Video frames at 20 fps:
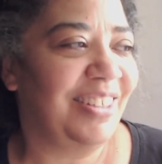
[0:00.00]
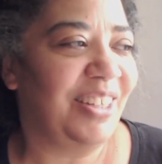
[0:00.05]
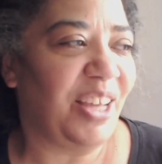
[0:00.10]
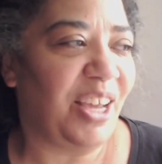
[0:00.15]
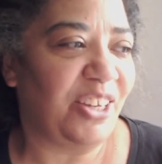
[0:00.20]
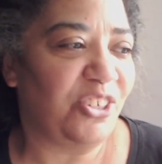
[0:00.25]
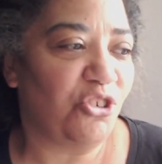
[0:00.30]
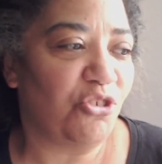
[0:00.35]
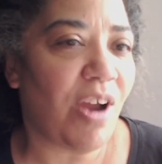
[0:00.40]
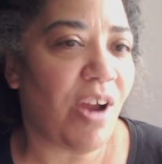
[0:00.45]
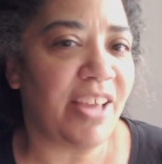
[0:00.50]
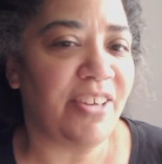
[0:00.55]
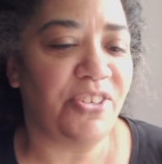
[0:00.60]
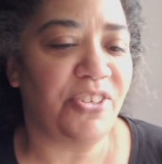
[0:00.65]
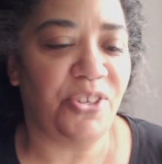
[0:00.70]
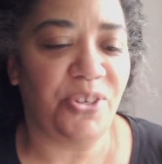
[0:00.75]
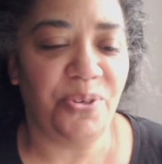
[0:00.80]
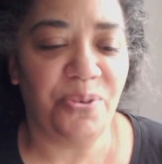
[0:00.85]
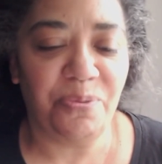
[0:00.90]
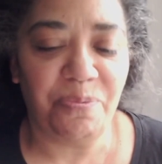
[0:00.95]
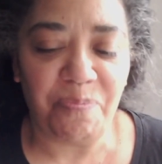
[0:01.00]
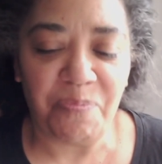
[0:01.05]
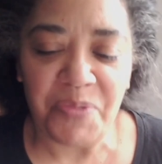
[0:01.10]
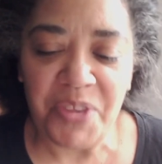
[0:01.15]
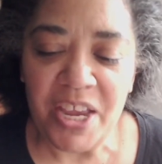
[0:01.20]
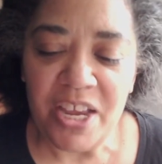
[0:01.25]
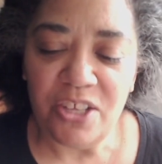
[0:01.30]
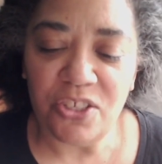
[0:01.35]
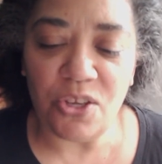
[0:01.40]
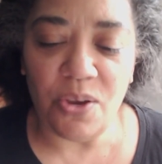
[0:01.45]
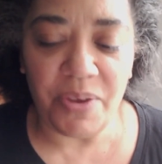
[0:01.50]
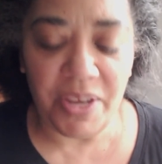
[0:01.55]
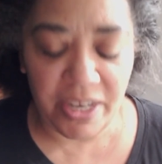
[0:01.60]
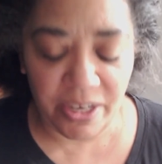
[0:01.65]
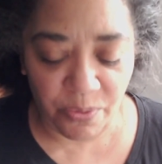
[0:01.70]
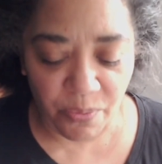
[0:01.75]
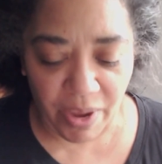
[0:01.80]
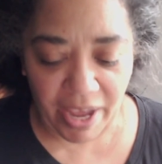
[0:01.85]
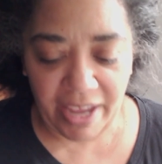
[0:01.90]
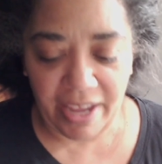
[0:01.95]
I tried to. So
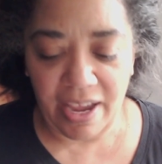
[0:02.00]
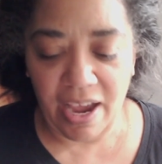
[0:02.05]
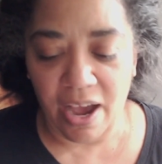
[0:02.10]
anyway,